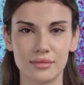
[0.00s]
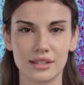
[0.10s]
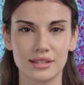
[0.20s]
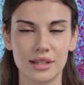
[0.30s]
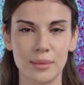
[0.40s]

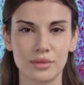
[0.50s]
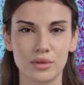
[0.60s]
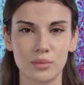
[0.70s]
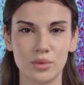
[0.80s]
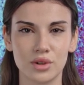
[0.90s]
This step
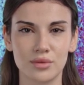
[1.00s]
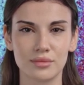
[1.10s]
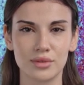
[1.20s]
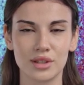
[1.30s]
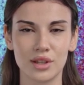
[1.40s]
is crucial
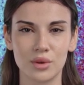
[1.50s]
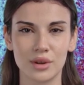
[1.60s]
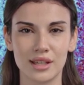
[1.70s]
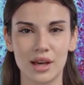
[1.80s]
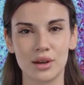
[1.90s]
for
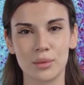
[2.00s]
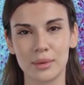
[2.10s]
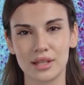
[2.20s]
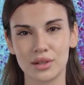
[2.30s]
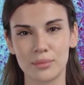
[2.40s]
securing an
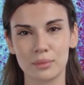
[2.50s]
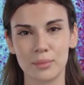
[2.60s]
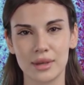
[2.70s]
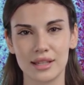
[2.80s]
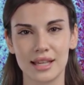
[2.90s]
occupation
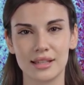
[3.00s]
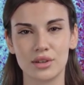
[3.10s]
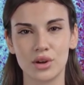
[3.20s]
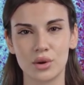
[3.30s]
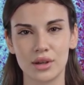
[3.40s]
permit
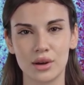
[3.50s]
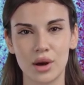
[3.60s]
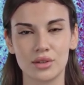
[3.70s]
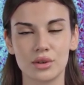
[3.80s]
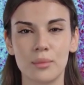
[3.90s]
and ensuring
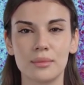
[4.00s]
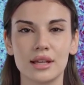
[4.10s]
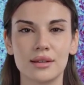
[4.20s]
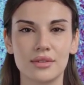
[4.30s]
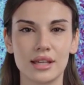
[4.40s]
long-term
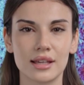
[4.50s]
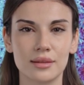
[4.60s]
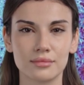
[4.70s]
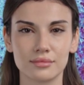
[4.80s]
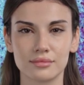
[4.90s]

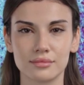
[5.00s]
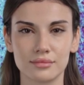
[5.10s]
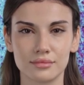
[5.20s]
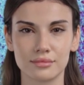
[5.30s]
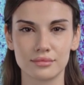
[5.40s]
safety.
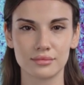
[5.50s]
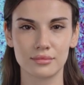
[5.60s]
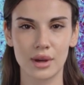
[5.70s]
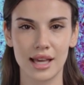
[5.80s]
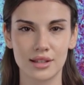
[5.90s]

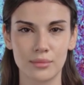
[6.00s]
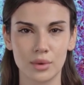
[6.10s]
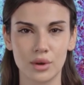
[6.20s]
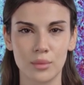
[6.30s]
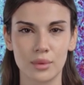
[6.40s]
For
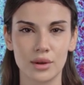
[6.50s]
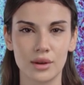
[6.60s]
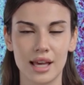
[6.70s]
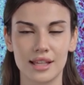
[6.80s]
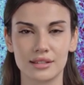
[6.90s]
expert
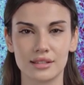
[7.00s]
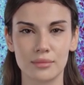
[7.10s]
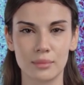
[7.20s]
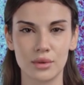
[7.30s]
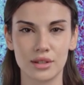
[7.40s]
career
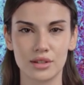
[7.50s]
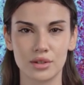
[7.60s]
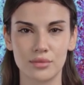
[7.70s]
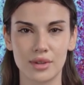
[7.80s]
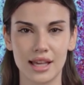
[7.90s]
guidance in building
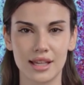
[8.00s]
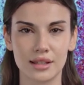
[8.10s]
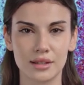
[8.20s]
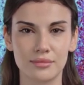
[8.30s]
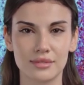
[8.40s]

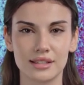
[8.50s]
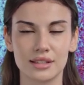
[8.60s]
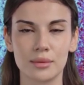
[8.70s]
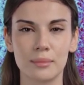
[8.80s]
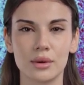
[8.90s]
surveying,
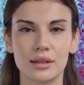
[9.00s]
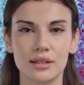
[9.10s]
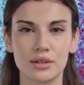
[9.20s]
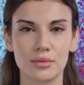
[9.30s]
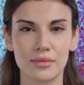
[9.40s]
visit the
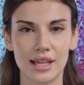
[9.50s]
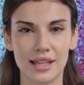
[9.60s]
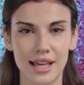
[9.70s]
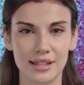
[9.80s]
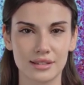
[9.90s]
Building
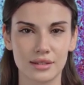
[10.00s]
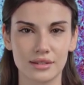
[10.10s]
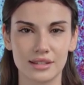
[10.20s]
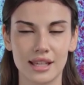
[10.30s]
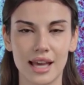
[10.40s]
Surveying
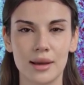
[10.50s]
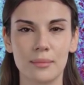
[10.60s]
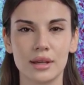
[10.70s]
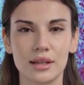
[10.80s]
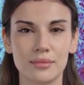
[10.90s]
Excellence
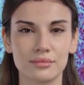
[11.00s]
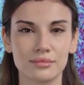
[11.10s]
Academy.